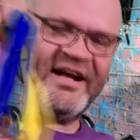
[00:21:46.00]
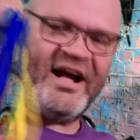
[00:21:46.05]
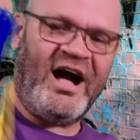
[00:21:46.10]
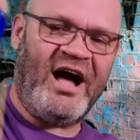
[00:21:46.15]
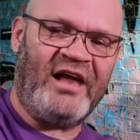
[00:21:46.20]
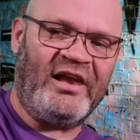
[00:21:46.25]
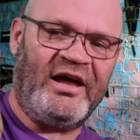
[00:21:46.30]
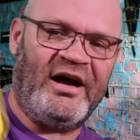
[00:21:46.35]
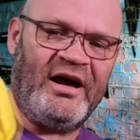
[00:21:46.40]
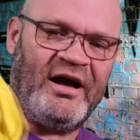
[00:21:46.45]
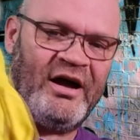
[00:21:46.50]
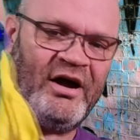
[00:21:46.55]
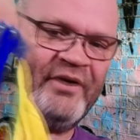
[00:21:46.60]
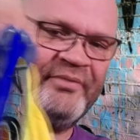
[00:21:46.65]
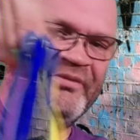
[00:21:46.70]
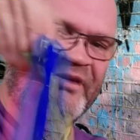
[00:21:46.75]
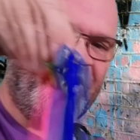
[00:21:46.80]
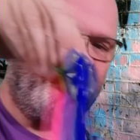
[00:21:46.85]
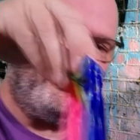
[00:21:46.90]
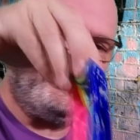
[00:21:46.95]
the colour
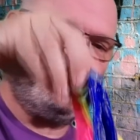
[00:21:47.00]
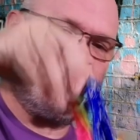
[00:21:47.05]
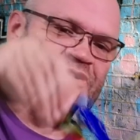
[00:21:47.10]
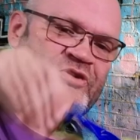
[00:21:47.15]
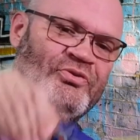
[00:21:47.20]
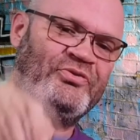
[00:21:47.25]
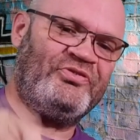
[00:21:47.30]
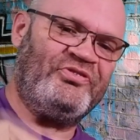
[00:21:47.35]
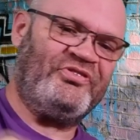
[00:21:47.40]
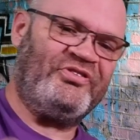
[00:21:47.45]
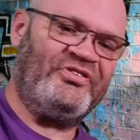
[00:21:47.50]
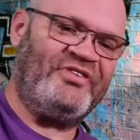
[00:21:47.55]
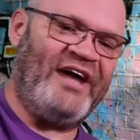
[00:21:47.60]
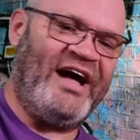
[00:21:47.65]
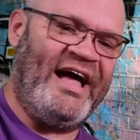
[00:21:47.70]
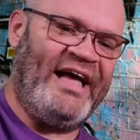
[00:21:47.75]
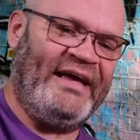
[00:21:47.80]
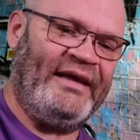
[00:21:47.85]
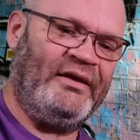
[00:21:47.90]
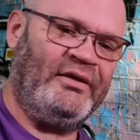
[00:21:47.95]
I'm going to use
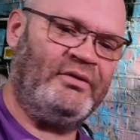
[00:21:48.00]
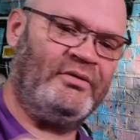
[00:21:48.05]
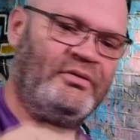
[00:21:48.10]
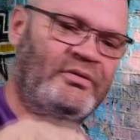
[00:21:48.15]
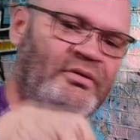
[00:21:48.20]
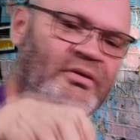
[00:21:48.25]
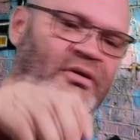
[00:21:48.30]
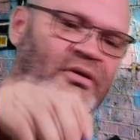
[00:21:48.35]
today.